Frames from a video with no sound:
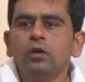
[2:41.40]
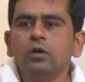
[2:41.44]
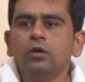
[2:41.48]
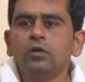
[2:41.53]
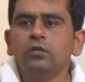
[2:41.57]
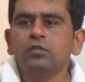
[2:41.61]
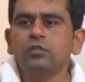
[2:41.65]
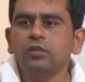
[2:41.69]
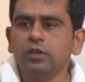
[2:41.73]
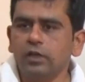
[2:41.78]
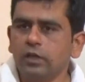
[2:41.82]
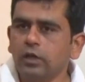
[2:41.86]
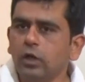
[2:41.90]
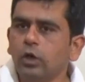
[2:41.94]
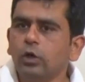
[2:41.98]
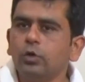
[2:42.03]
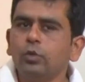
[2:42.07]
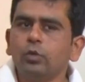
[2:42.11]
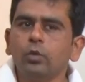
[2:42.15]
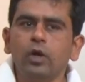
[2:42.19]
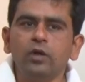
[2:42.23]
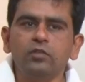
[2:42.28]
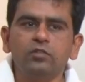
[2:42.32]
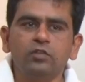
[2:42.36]
signal to
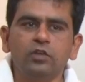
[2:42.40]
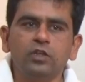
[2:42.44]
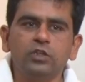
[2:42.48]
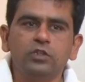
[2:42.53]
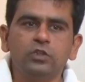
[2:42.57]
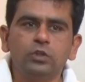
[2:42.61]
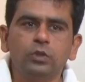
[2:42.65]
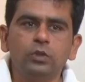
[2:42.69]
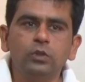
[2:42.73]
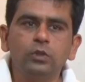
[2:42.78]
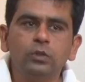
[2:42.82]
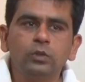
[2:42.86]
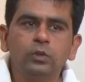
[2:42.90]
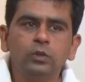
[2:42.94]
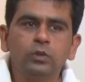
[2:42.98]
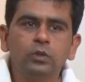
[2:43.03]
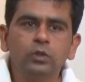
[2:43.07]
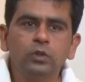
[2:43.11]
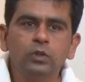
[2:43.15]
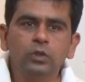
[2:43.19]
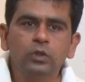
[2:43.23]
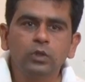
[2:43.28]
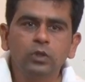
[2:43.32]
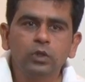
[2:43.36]
noise ratio.
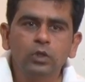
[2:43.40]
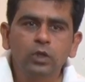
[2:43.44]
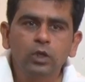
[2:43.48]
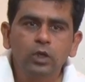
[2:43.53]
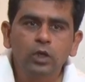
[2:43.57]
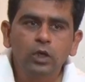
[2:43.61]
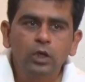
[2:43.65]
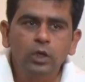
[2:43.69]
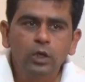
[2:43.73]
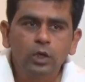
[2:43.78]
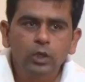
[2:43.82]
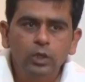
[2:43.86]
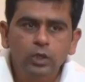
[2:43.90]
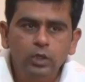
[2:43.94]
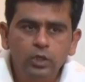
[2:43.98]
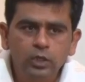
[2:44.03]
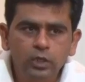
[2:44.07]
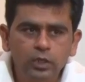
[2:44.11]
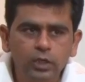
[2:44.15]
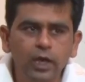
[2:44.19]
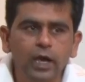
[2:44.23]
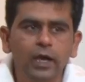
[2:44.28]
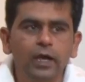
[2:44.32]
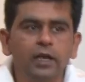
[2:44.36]

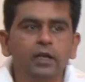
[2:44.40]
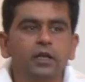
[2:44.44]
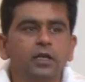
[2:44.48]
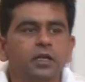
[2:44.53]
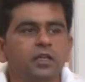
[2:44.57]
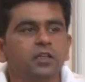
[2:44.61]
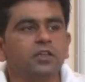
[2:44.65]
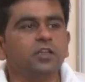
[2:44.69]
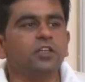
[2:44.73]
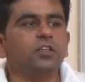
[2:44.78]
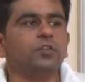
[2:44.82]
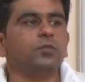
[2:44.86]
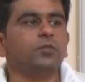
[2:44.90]
Here in this